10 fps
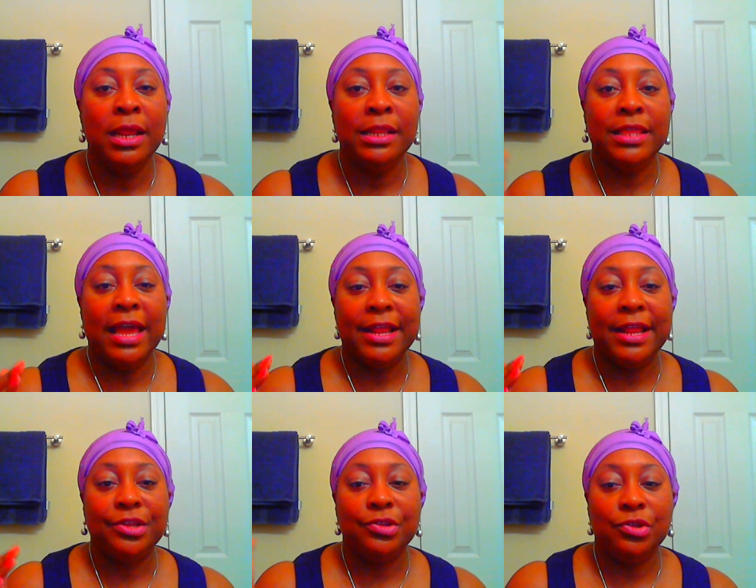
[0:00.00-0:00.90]

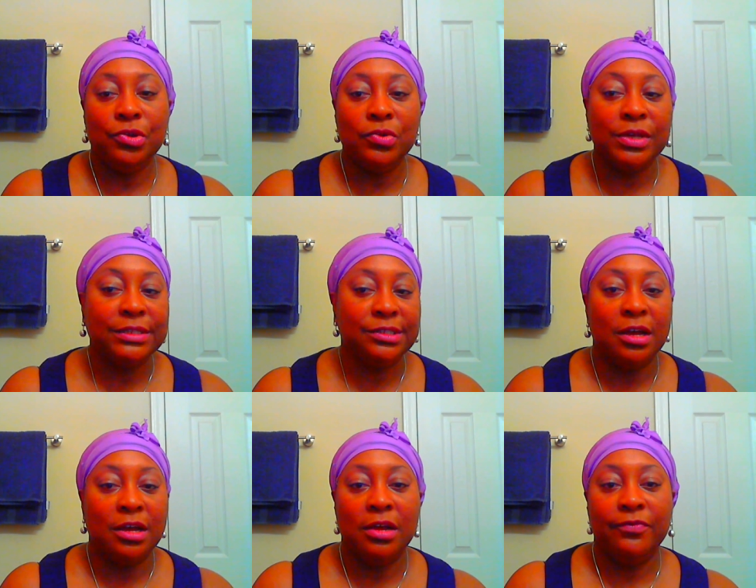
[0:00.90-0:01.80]
that you can
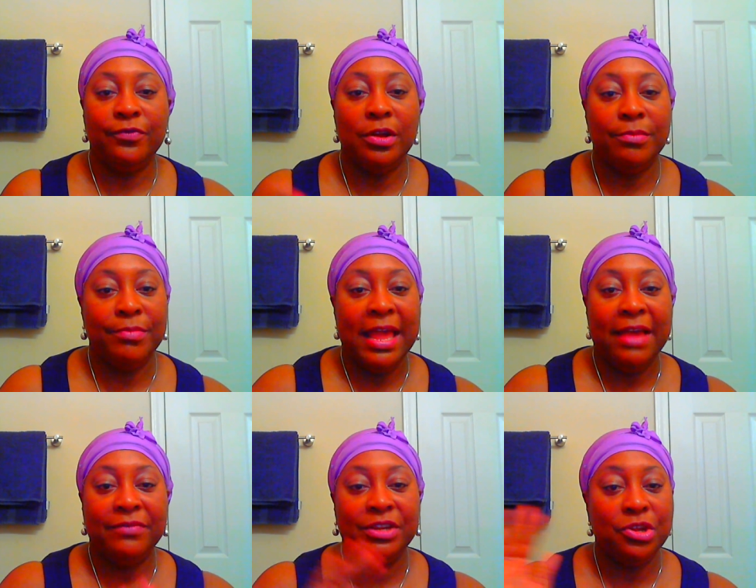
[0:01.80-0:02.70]
start from
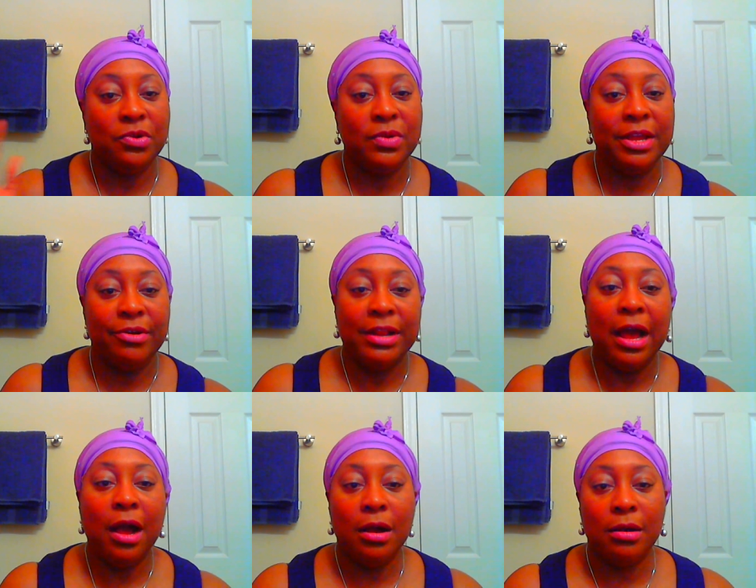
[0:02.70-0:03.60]
having no hair at
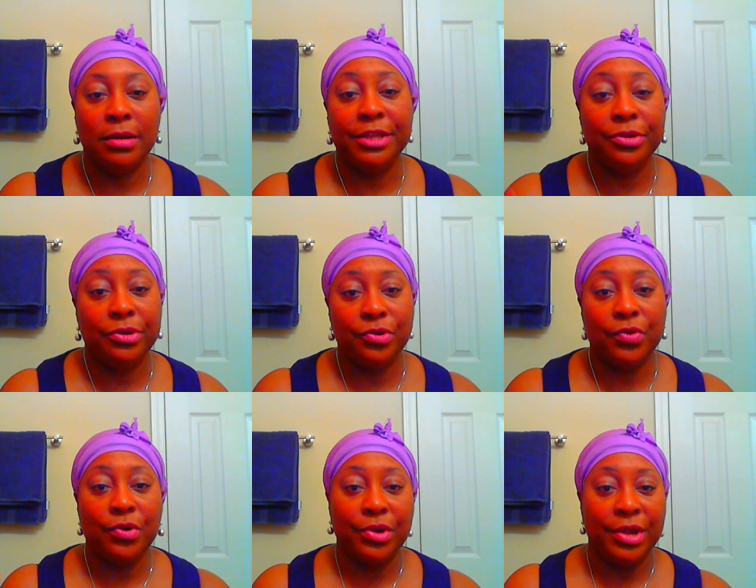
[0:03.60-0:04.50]
all and you can
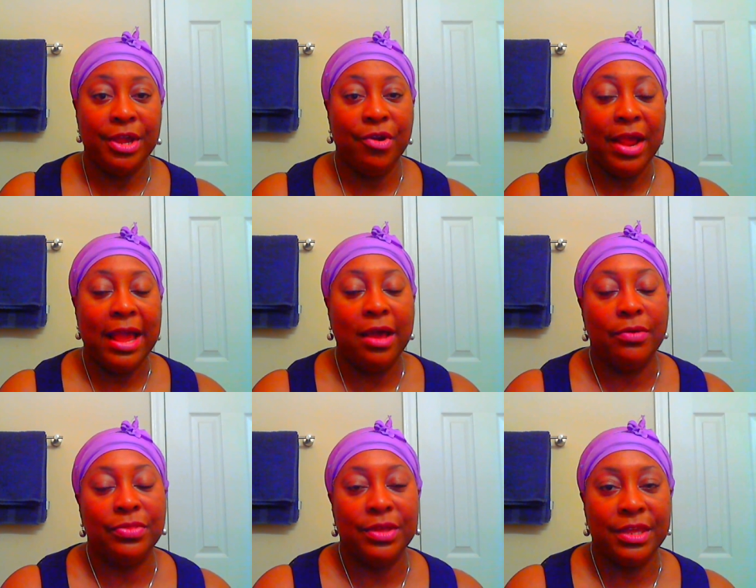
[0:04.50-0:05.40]
grow your hair
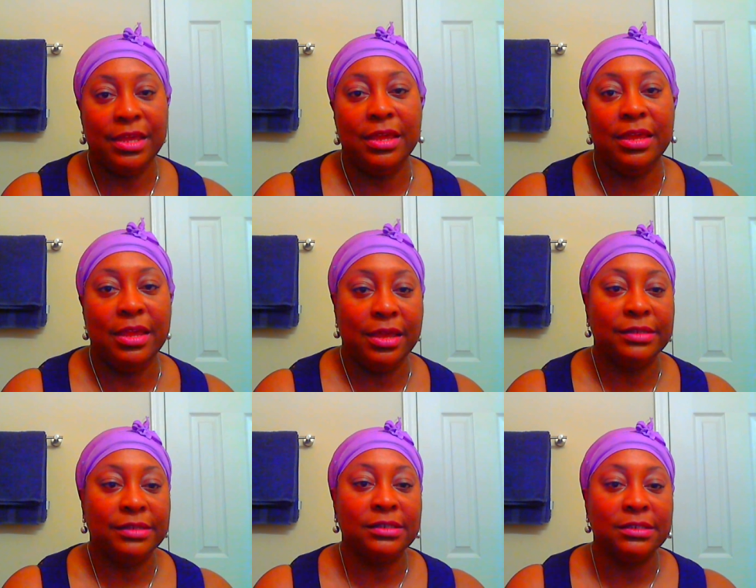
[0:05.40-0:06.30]
out. The key
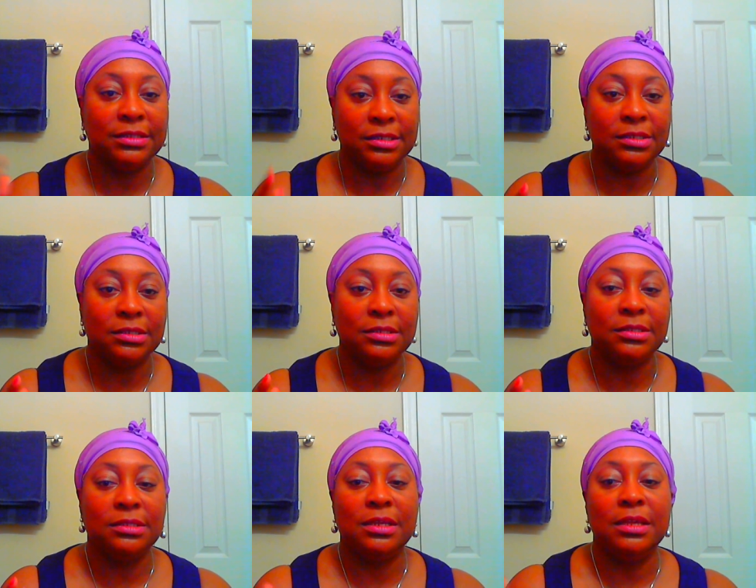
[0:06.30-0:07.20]
is
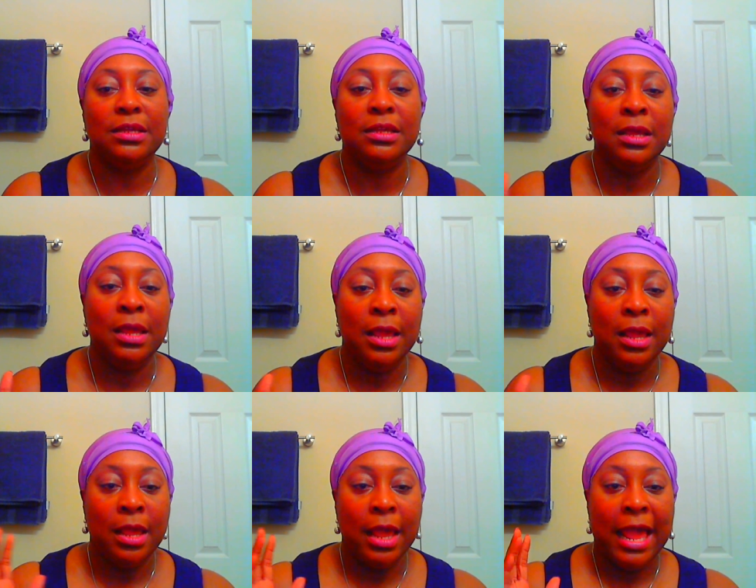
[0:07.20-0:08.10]
consistency,
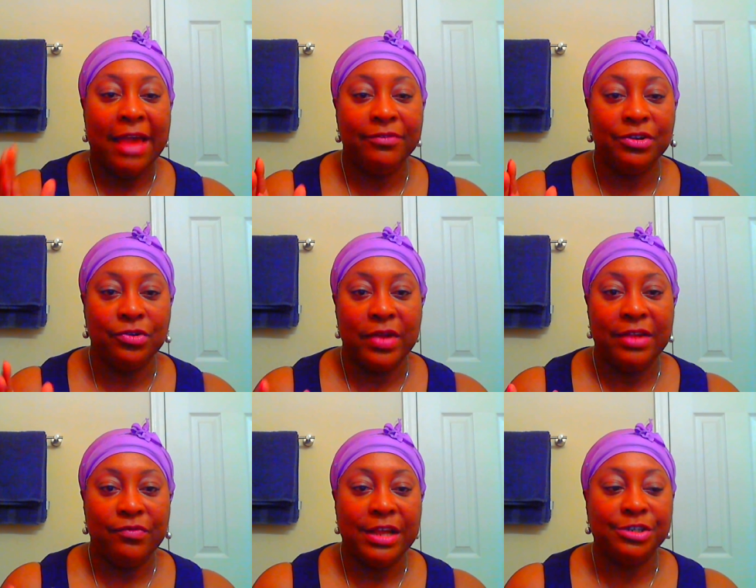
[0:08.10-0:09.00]
having a
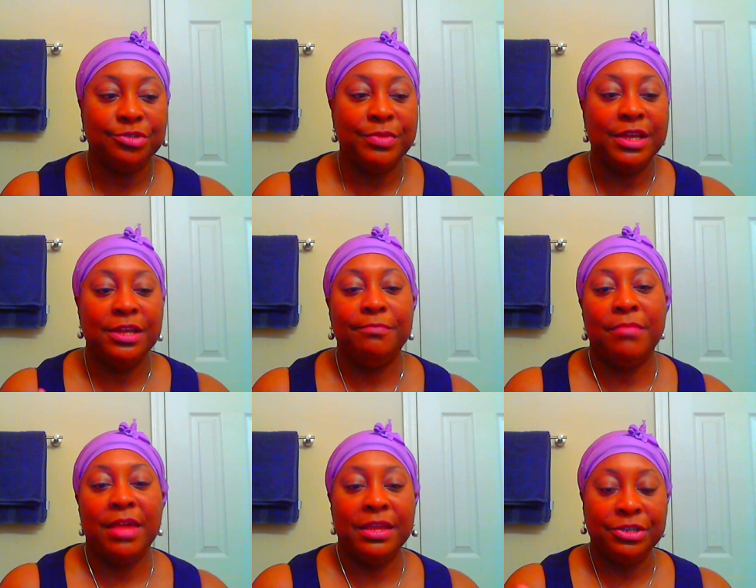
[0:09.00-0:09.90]
great regimen,
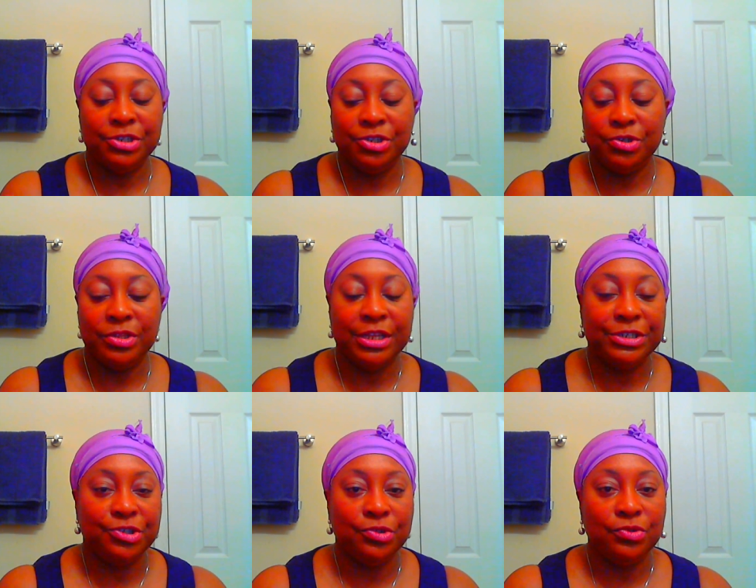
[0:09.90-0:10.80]
making sure
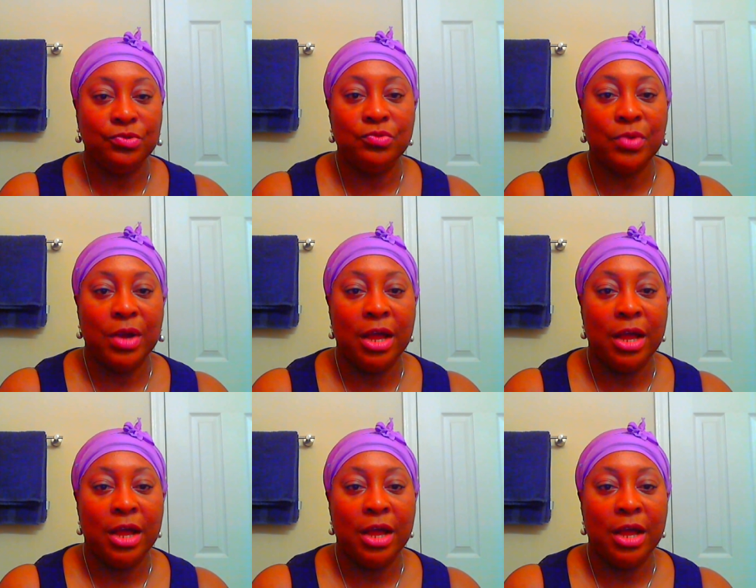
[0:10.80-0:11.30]
that you